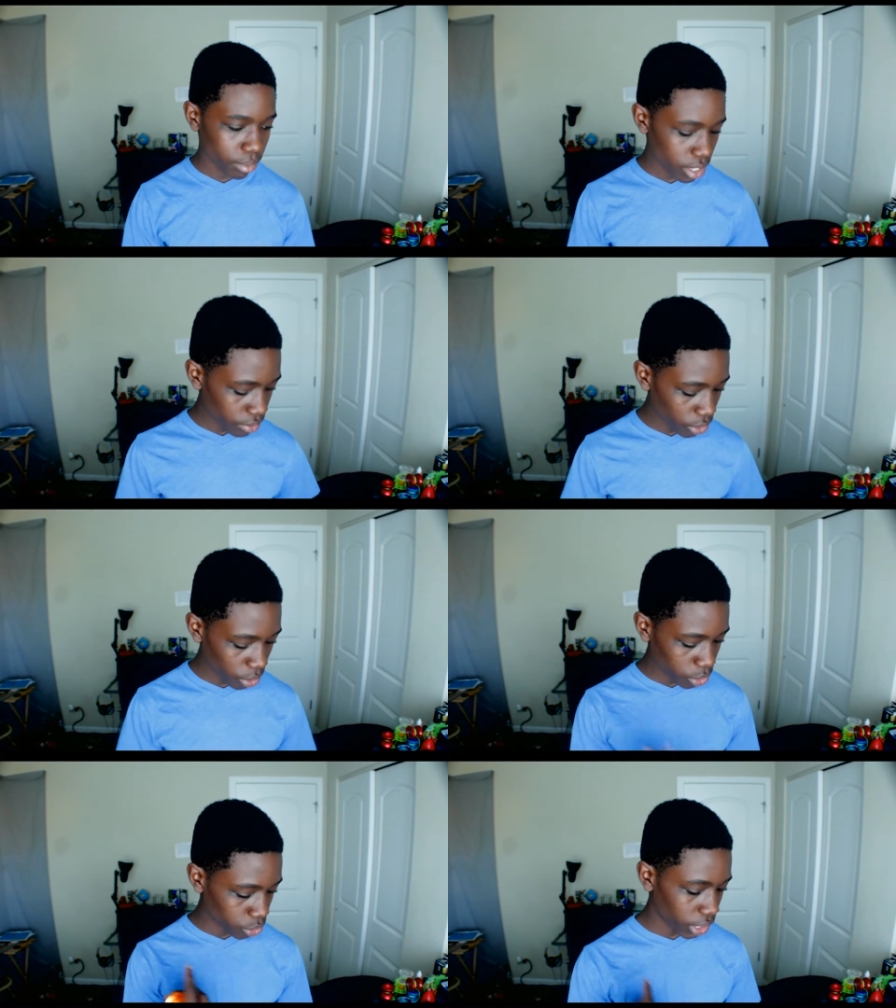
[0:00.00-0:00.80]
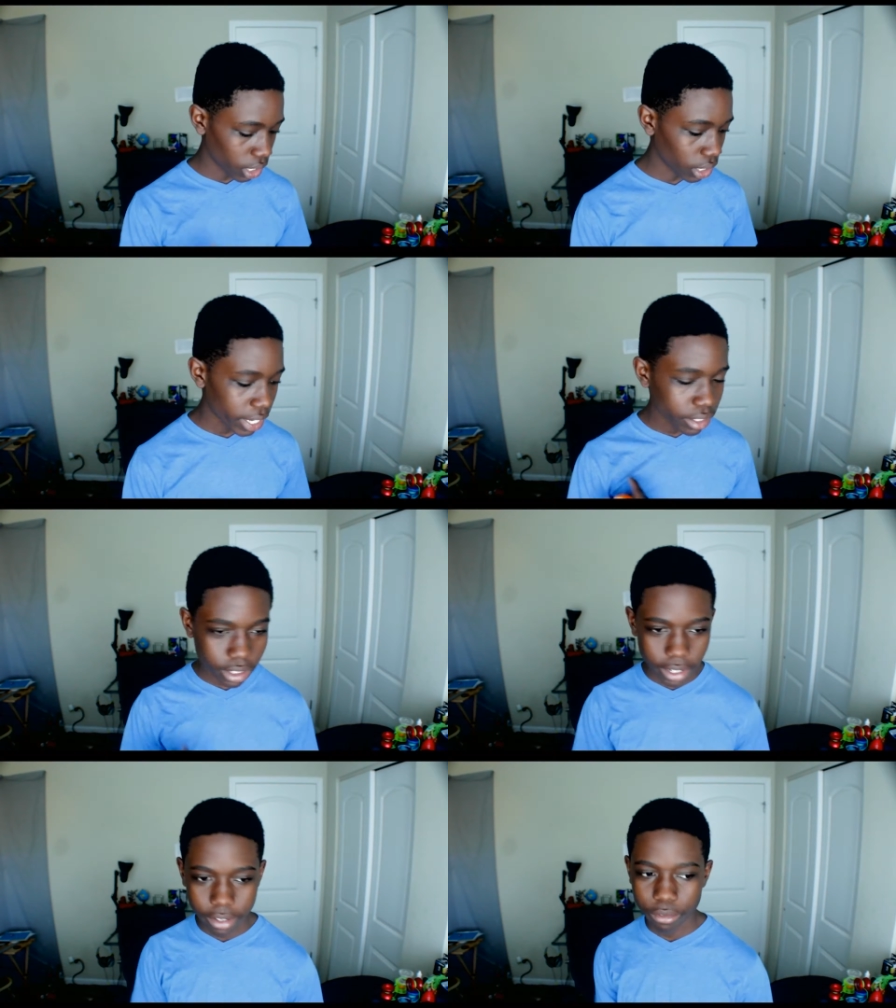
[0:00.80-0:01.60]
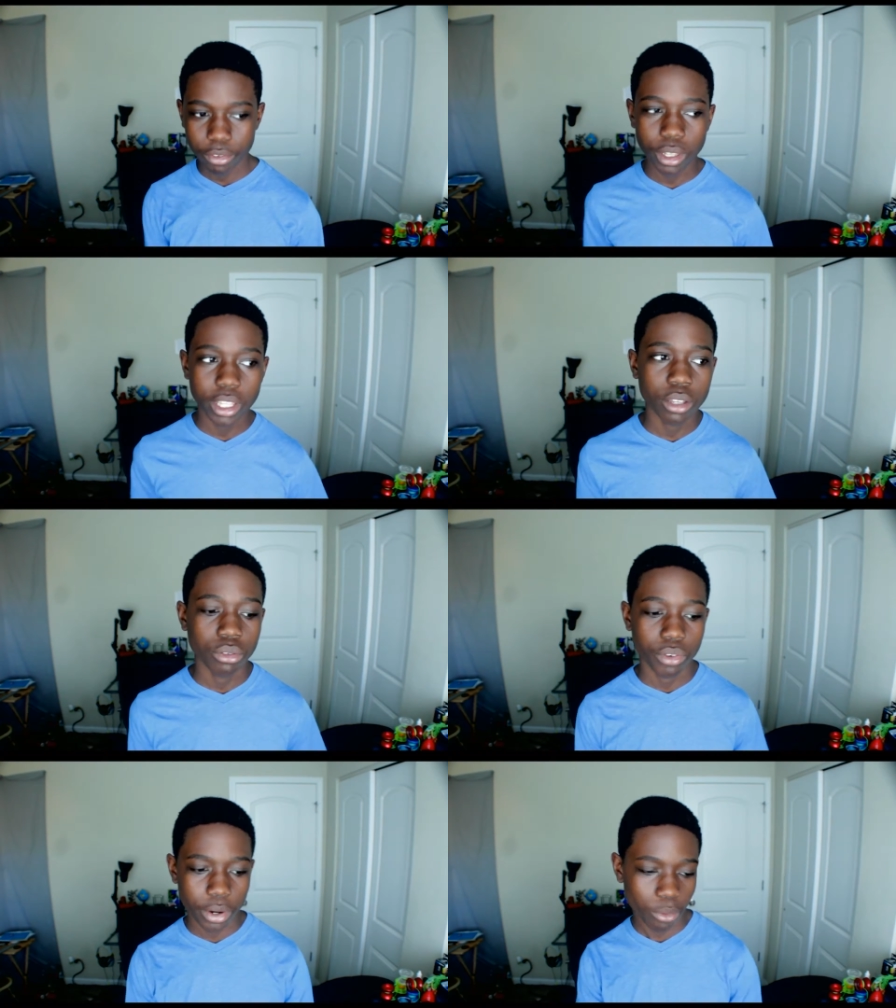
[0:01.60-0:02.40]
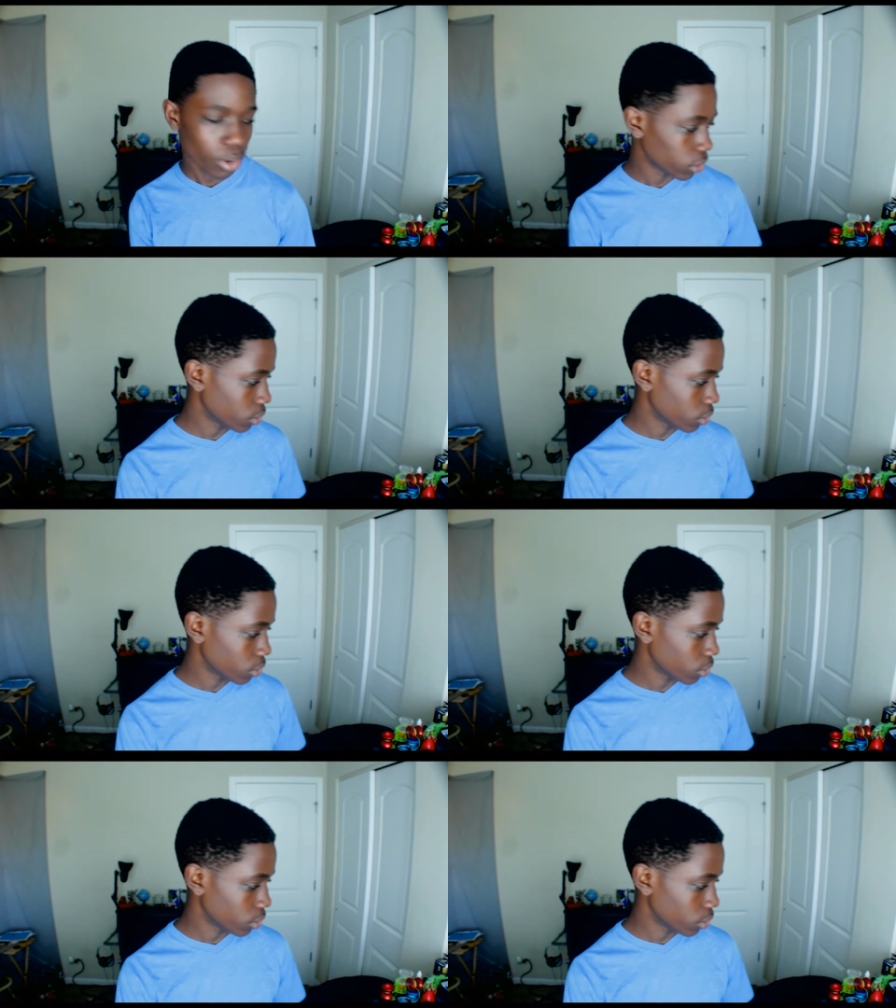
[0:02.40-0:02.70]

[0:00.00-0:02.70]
even though it was really light, I didn't feel like it was very well